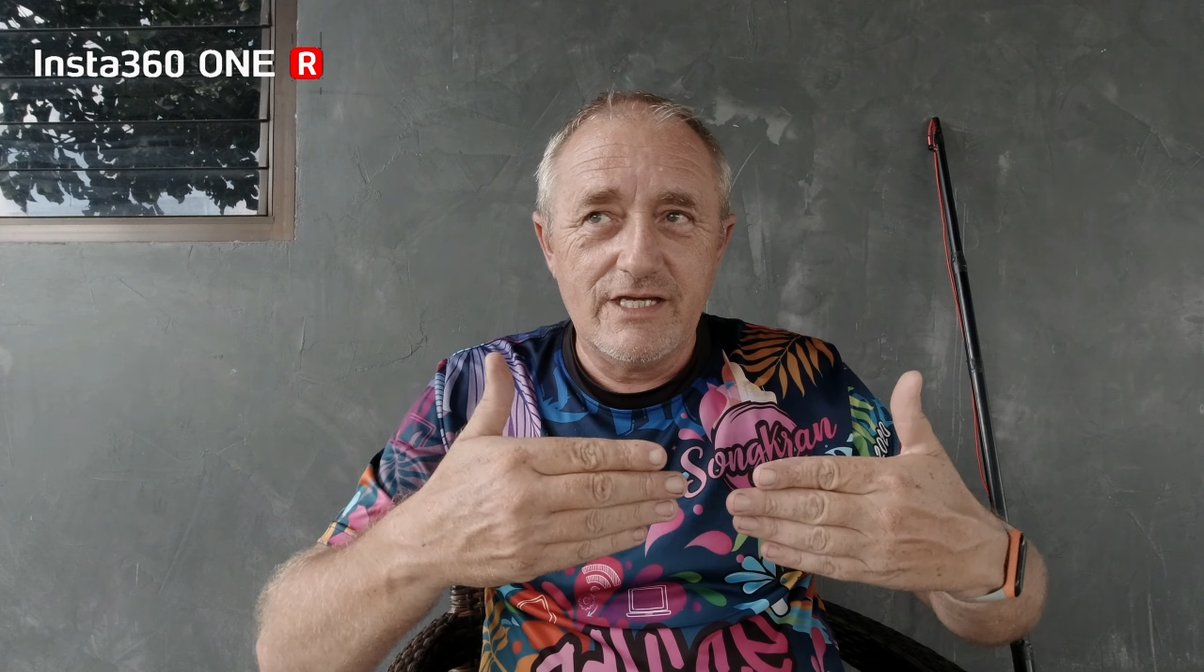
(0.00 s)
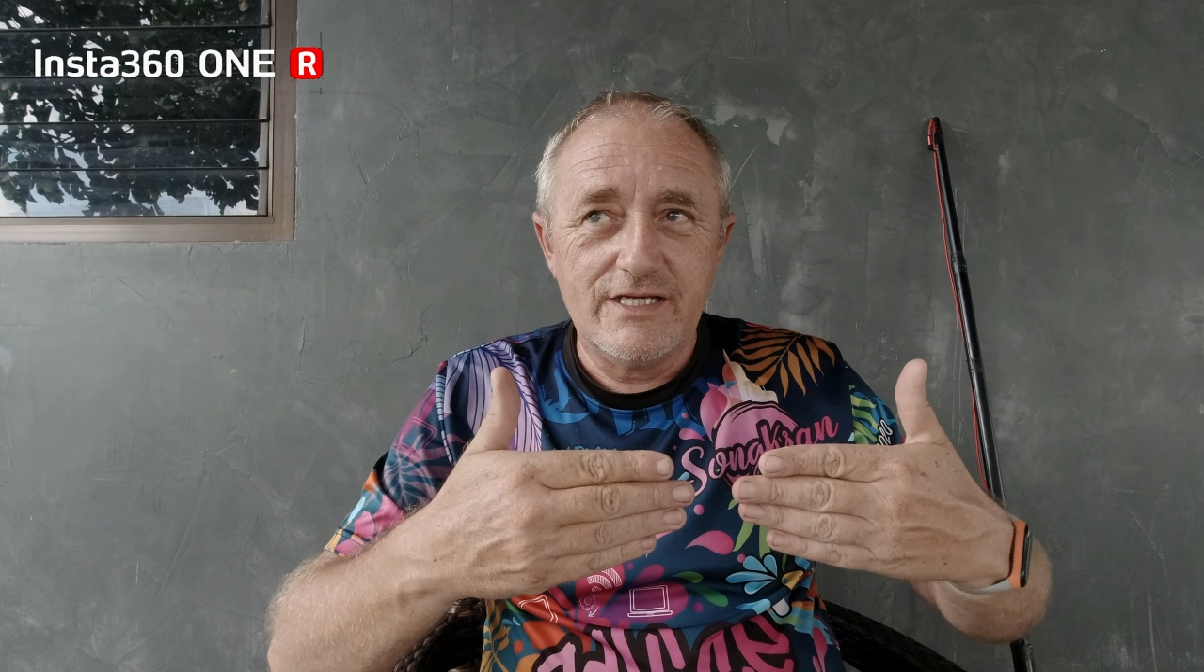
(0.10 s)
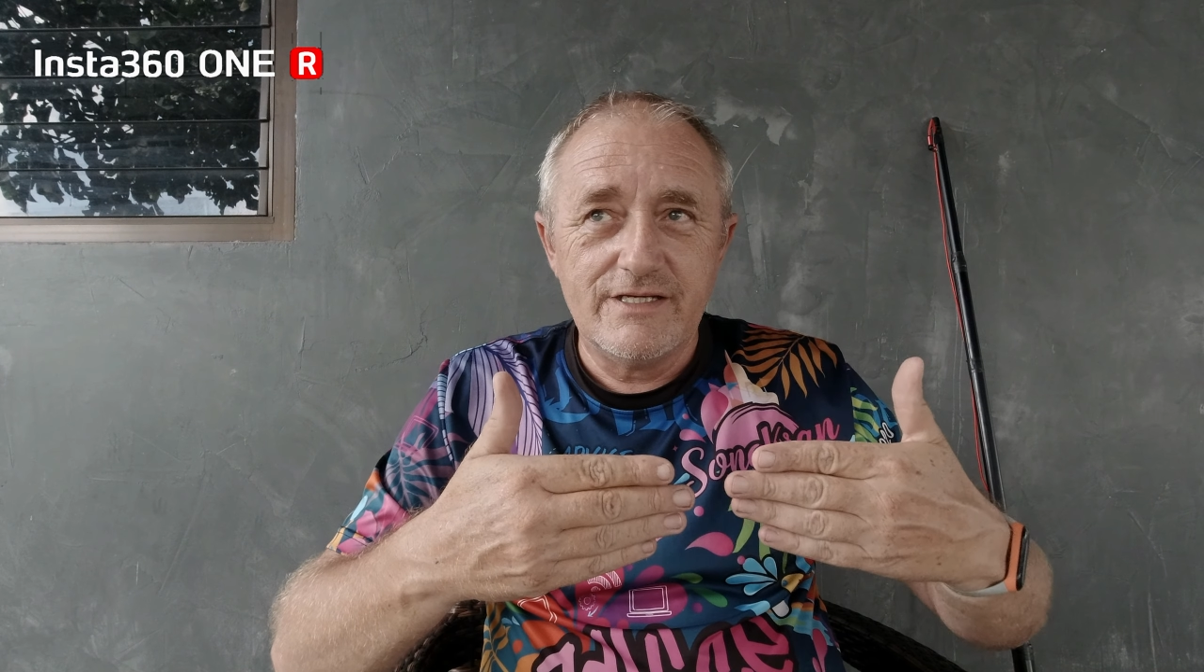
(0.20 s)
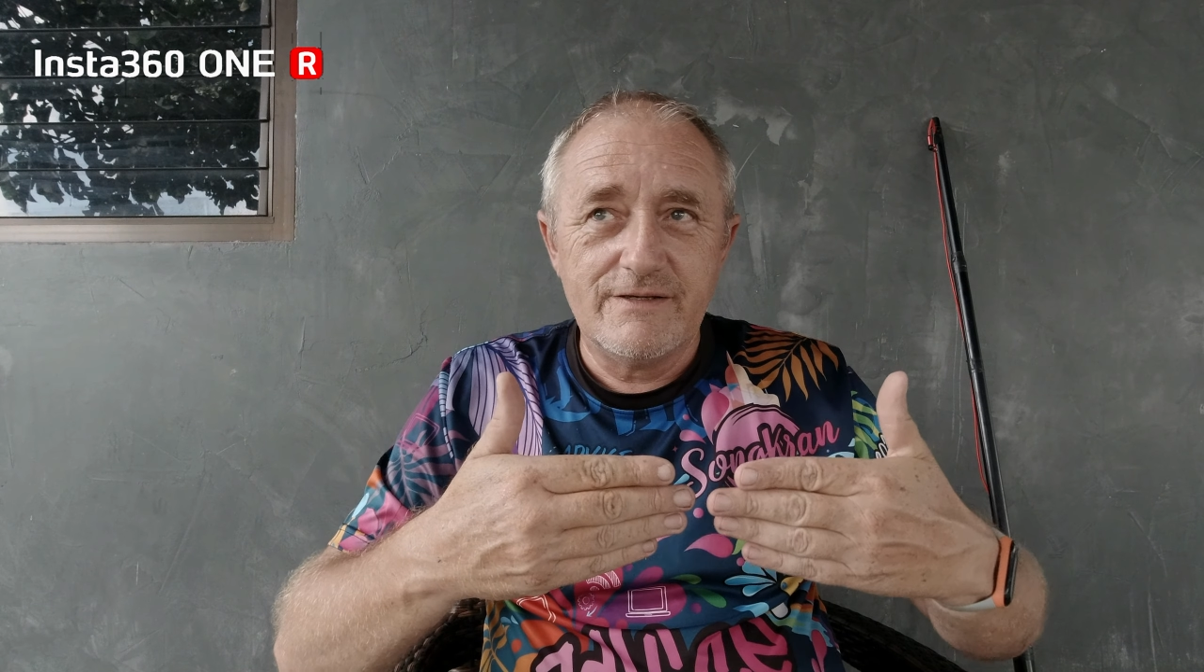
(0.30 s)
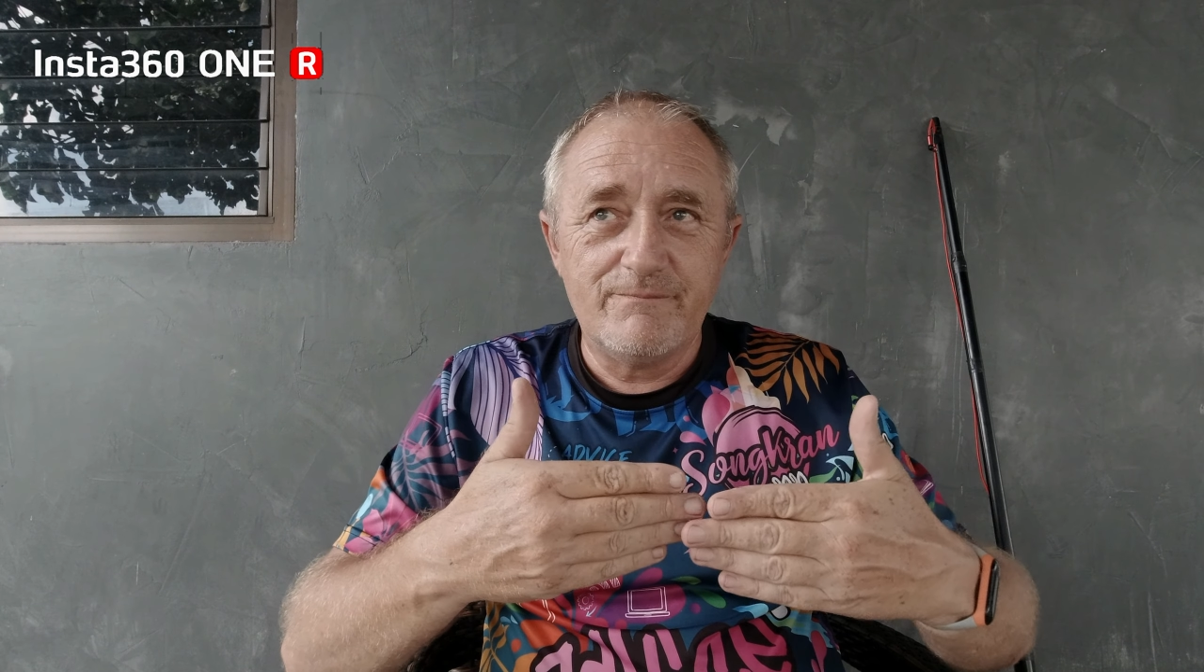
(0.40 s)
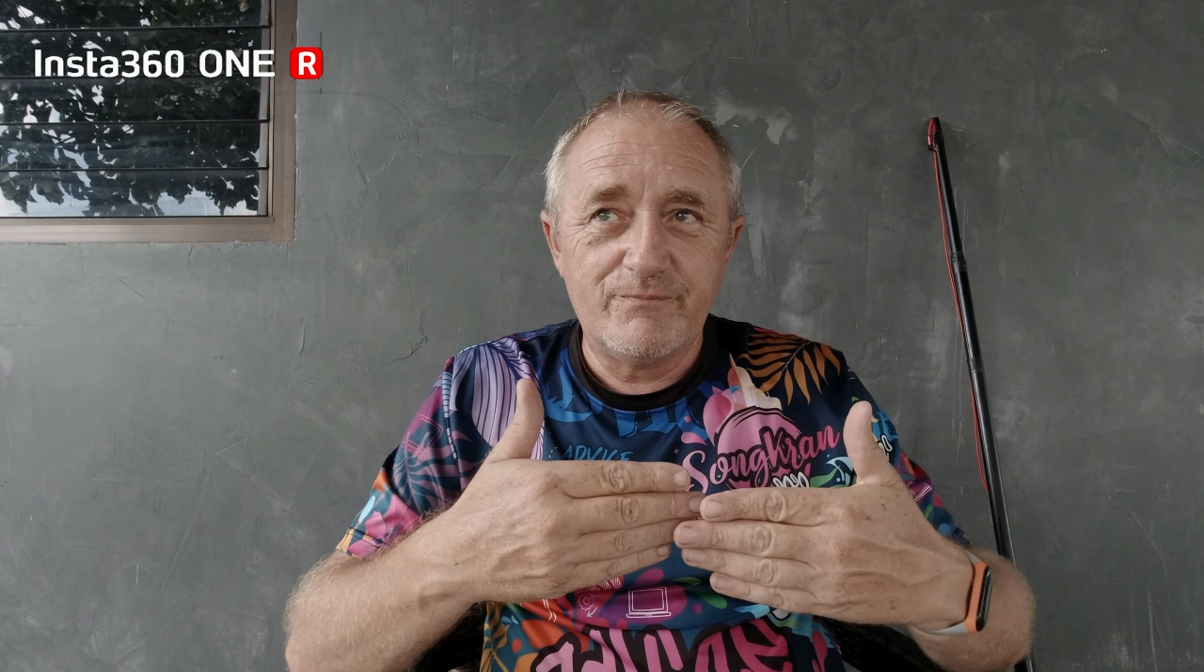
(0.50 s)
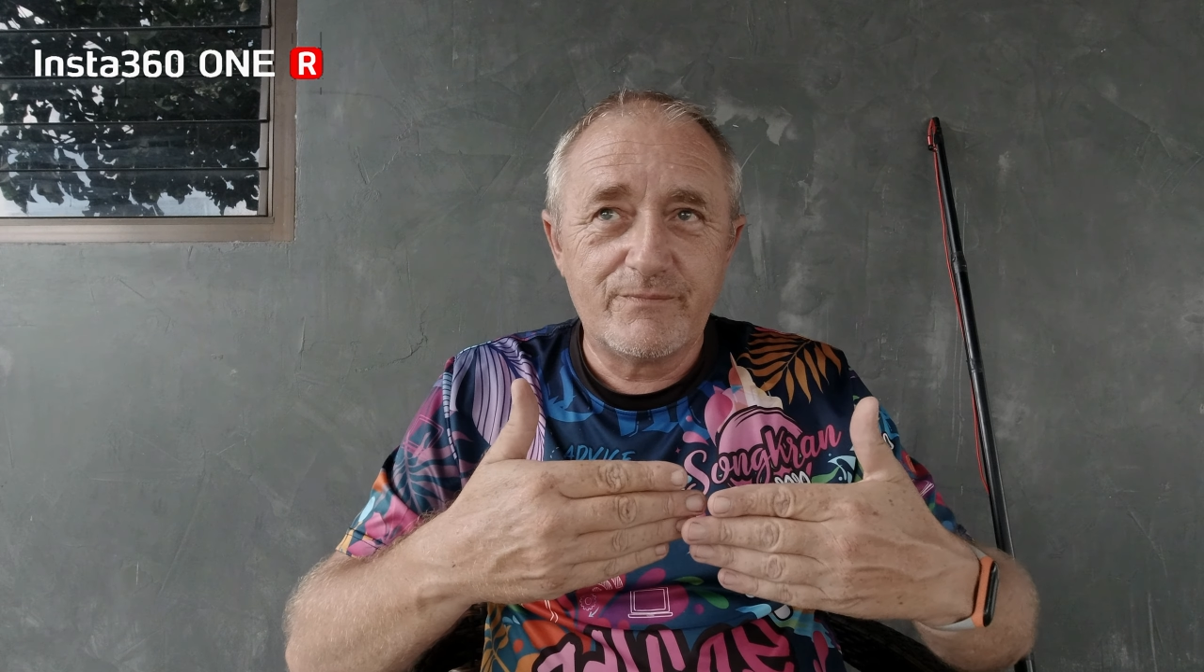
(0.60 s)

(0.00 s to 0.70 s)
in.